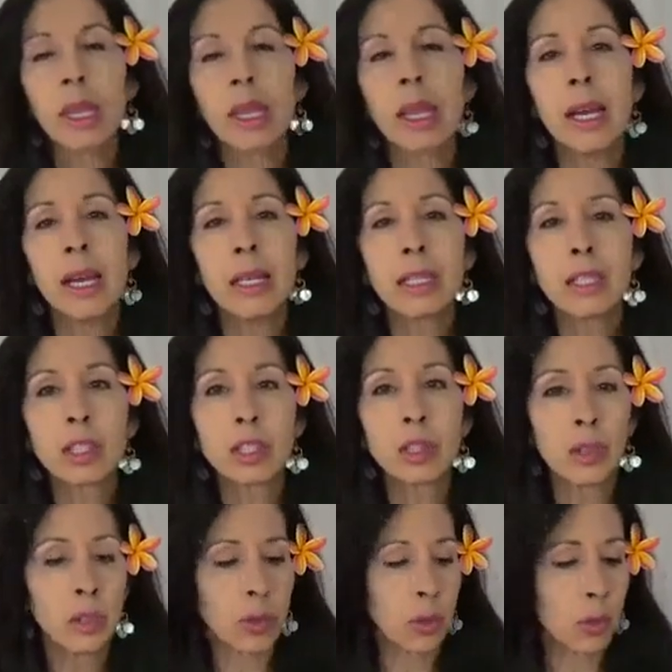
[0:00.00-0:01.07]
And
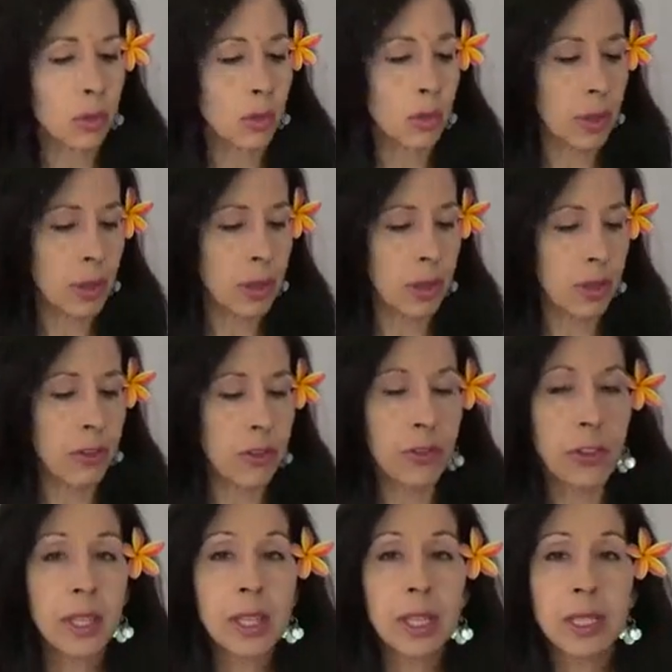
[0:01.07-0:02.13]
so the
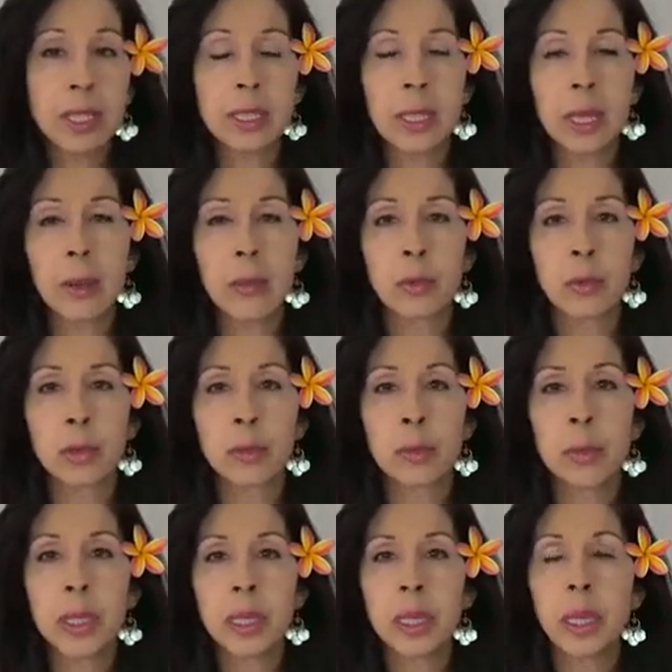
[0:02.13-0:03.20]
fifth step would
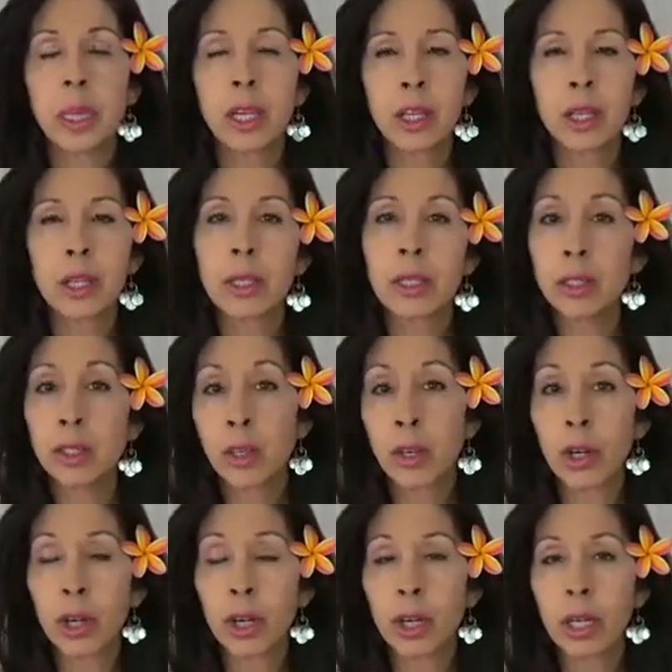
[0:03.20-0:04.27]
be
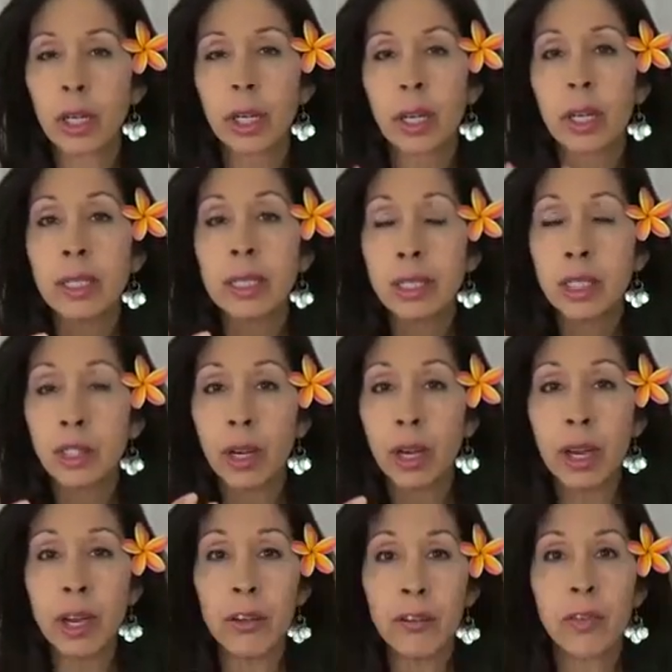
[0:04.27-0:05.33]
your
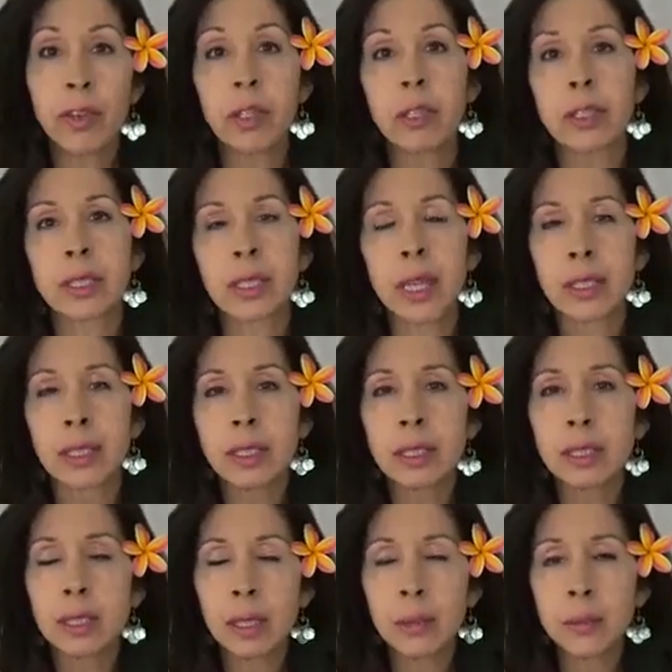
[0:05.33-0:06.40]
efforts and the
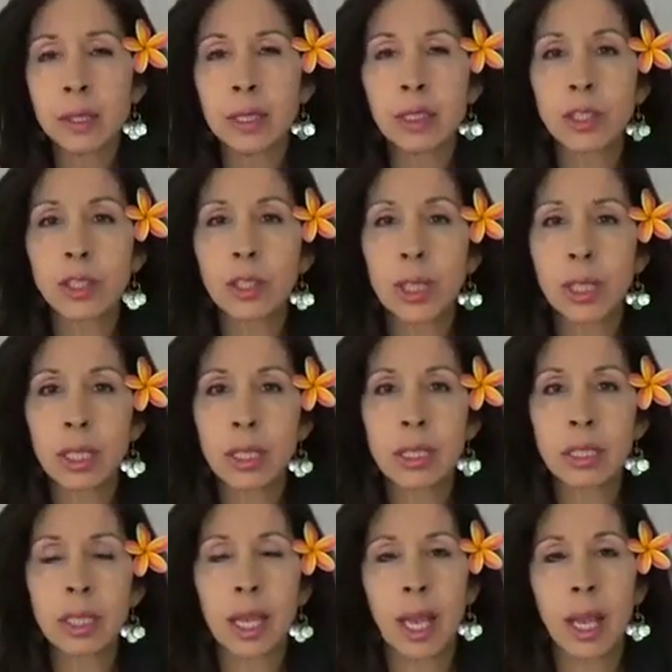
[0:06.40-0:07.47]
steps that you need to
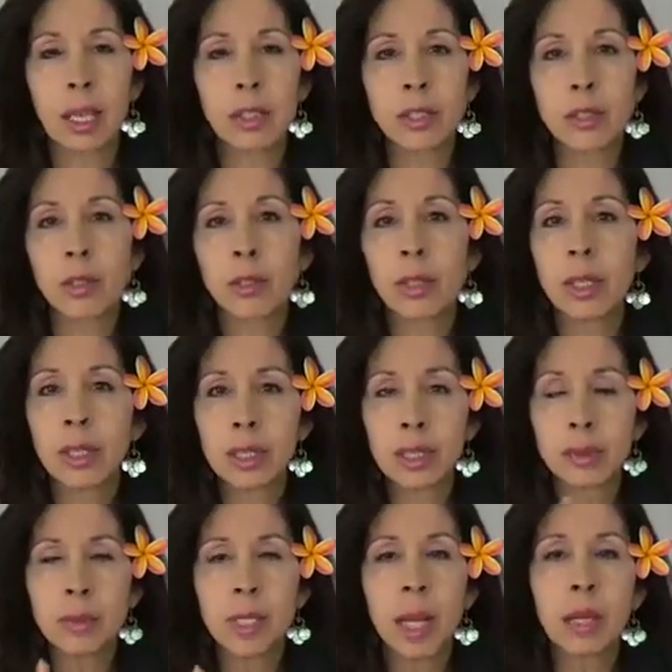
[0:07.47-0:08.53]
take. So
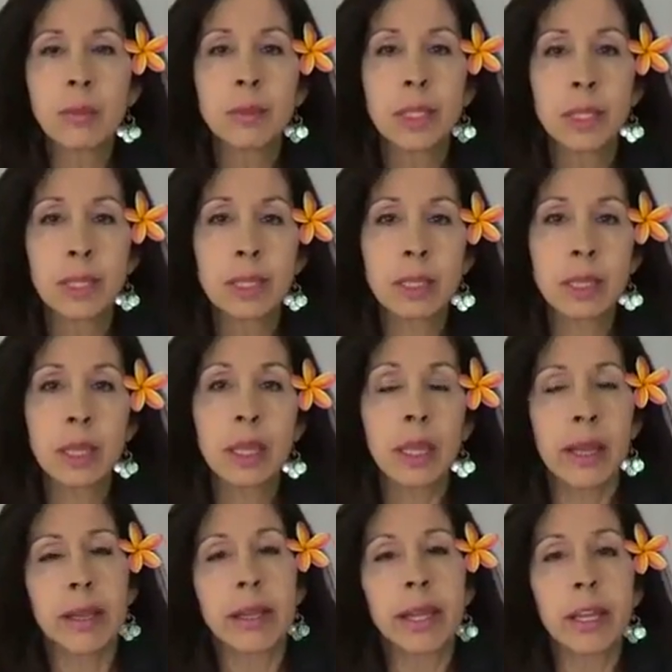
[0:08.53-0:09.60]
sometimes it's
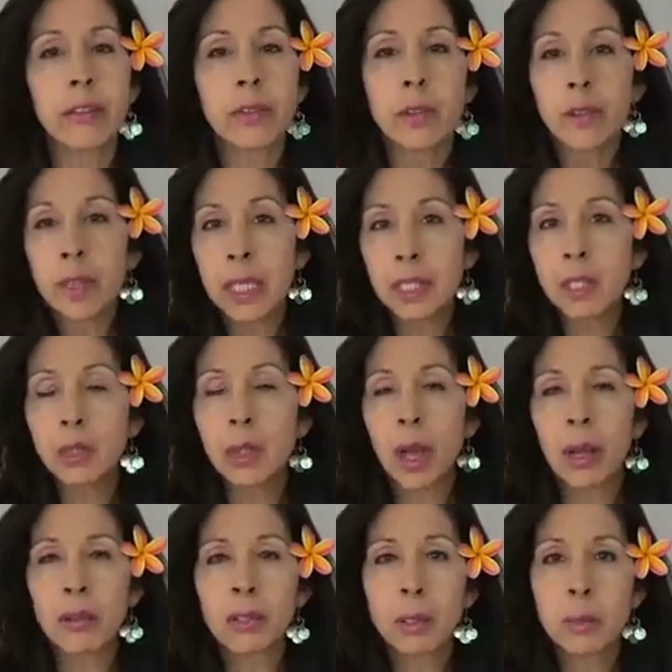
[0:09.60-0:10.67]
an effort that you
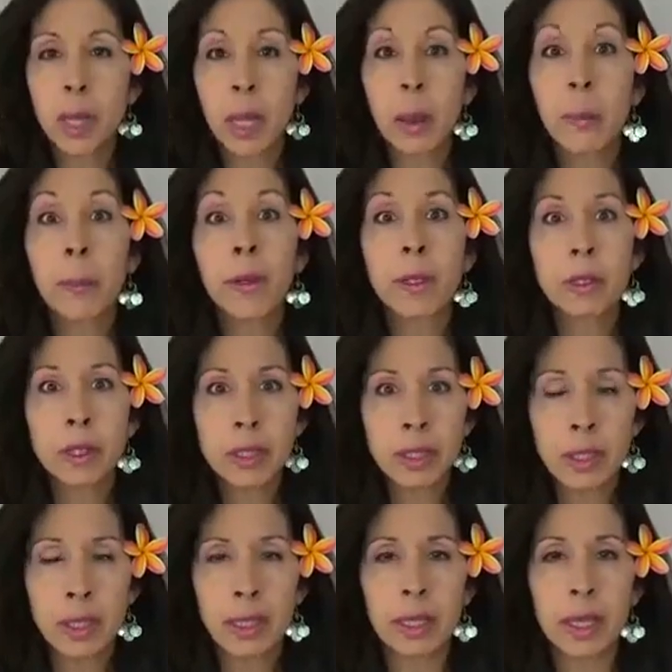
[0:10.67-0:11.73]
have to make
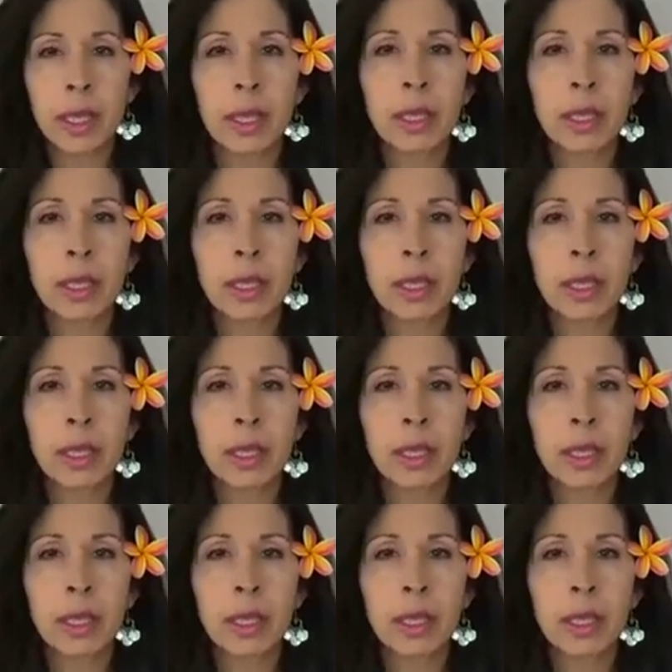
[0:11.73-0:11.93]
personally